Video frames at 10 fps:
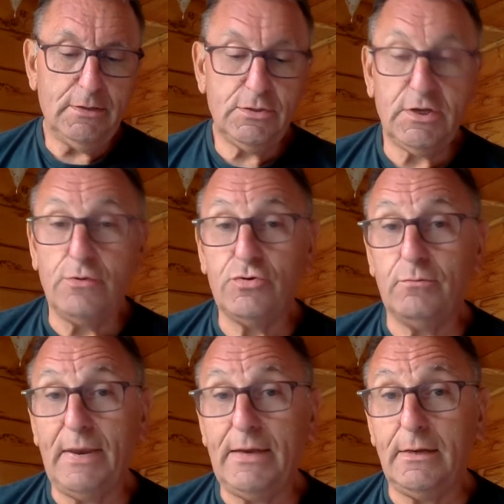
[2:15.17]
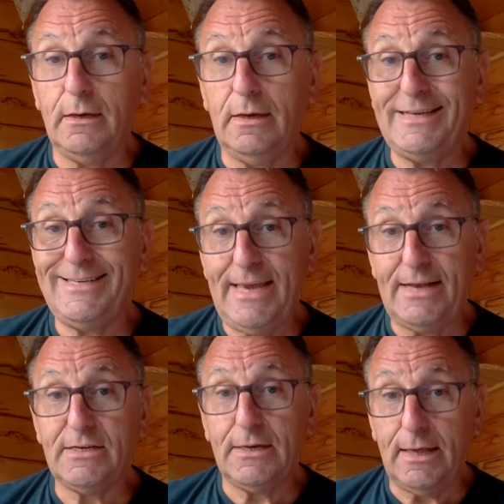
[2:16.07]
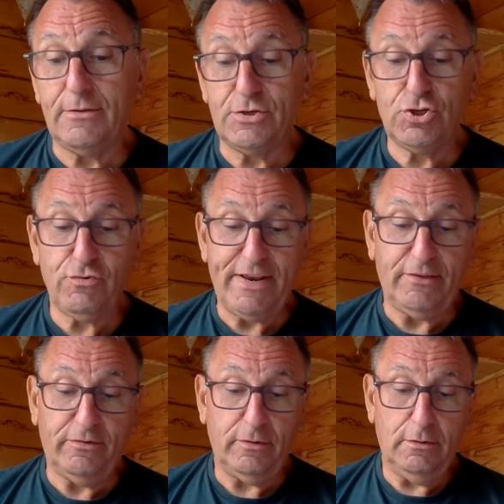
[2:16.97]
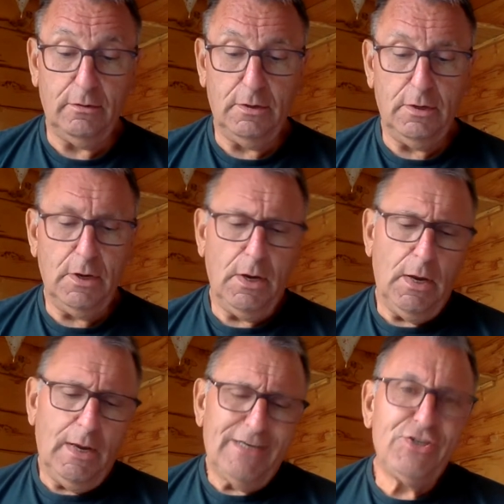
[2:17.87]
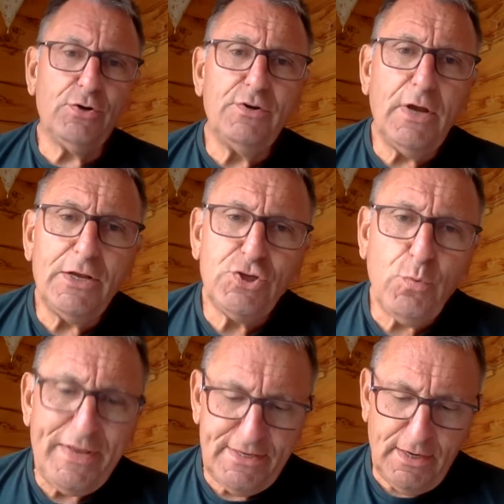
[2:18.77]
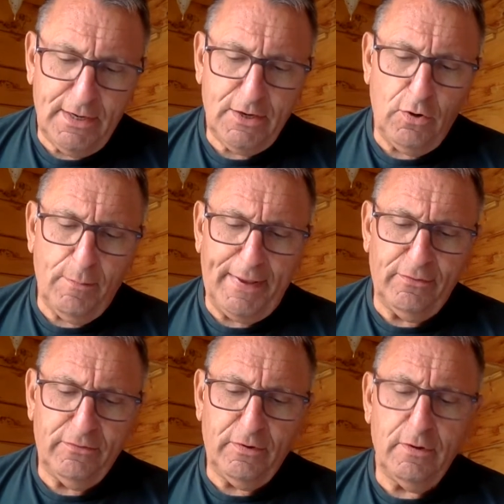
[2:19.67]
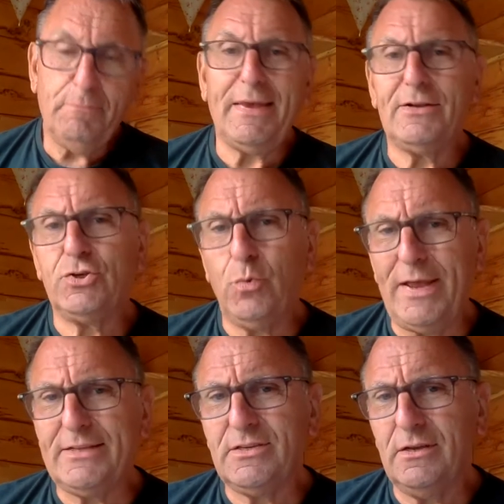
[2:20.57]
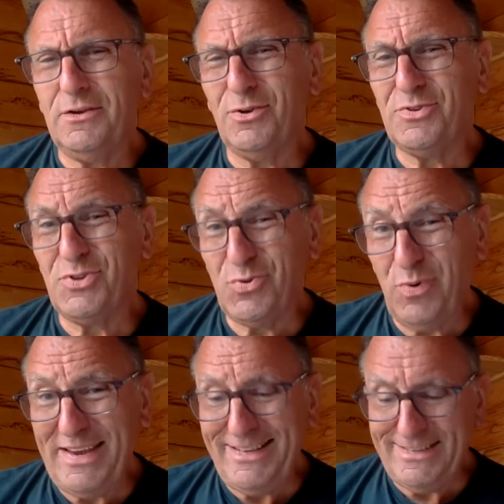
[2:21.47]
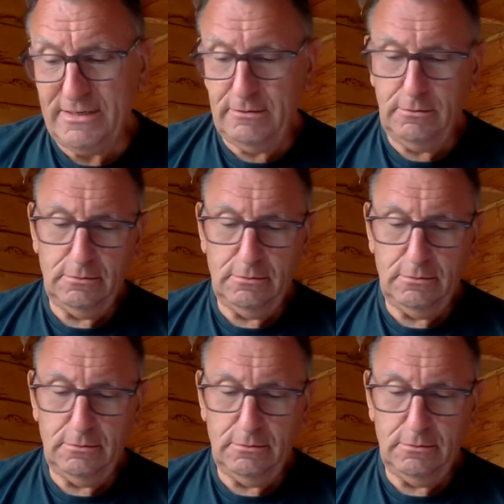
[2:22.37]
Social media is yet another street. Shouldn't a Twitter comment be a twit, not a tweet?